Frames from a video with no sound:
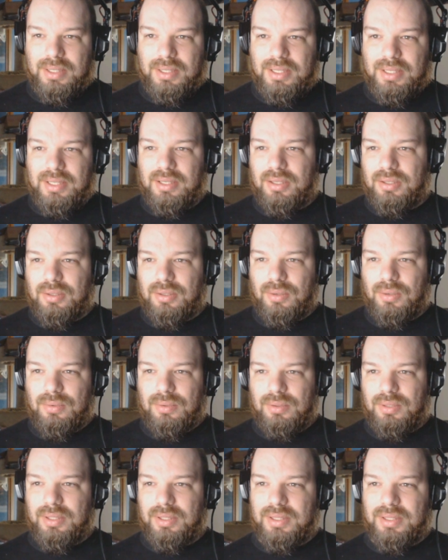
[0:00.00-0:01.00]
I need to go
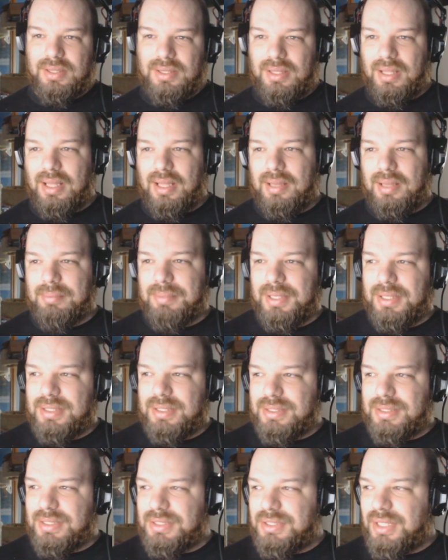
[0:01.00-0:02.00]
look at that
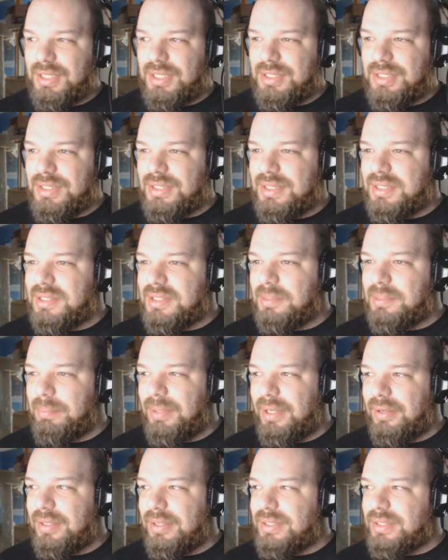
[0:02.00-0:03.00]
because it changes his
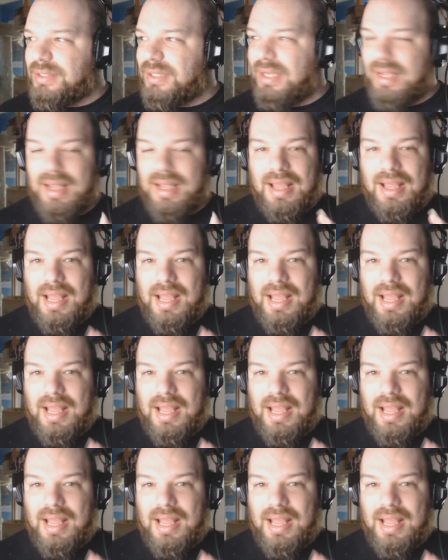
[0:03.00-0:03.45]
appearance,